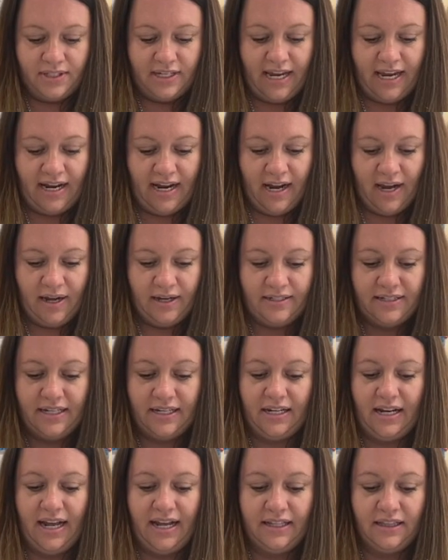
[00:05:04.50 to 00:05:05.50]
and I
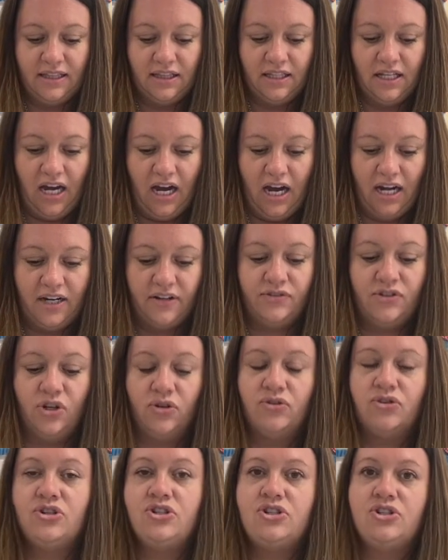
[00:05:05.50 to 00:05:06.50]
did a lot of
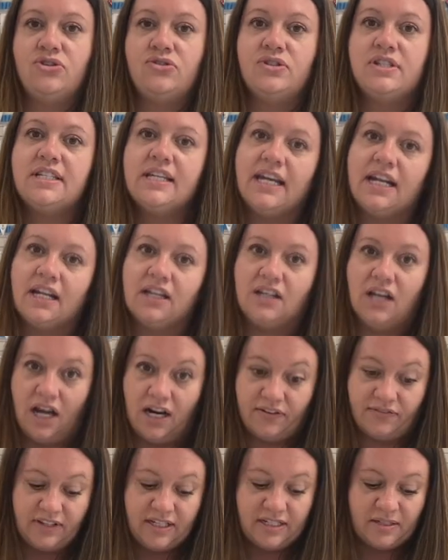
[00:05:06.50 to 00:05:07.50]
Donor's Choose to get a lot
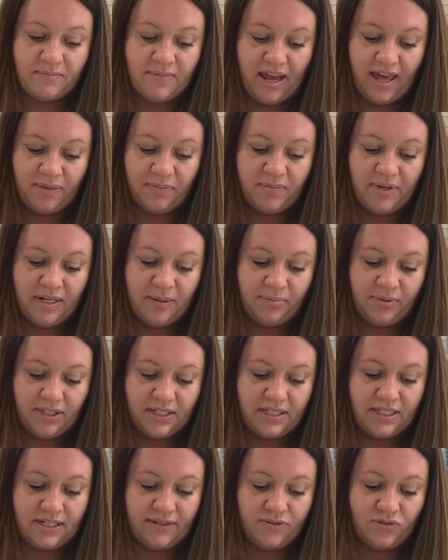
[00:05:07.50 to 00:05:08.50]
of these math
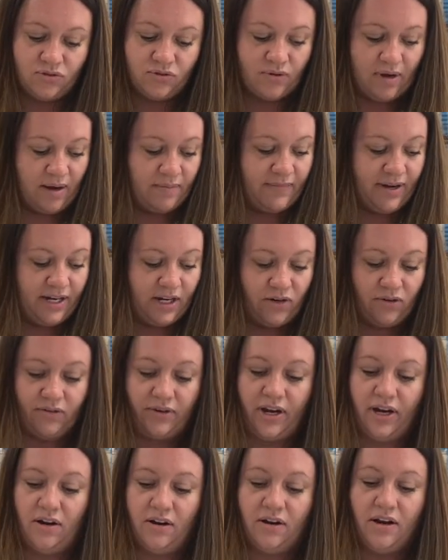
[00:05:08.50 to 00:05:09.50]
manipulatives throughout my
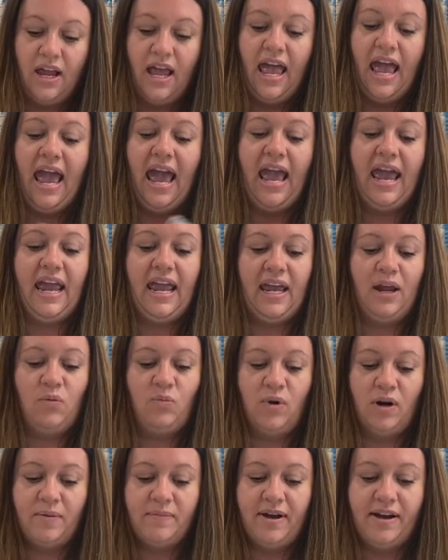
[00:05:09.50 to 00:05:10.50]
career. And
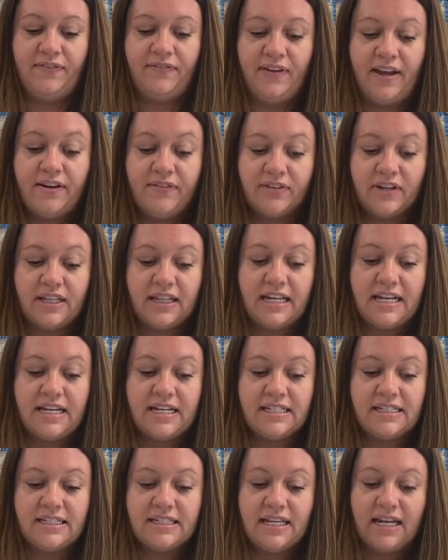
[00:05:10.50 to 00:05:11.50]
one of my favorite
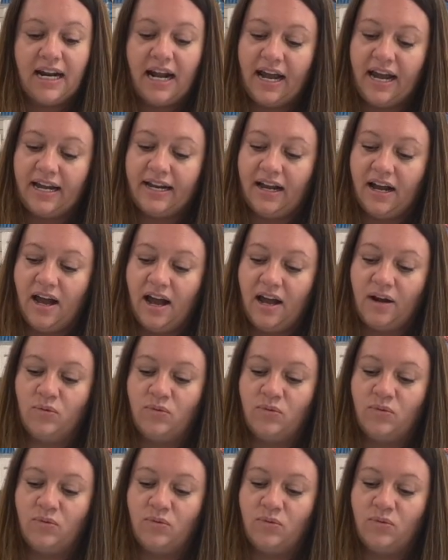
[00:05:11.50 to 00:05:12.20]
things that I got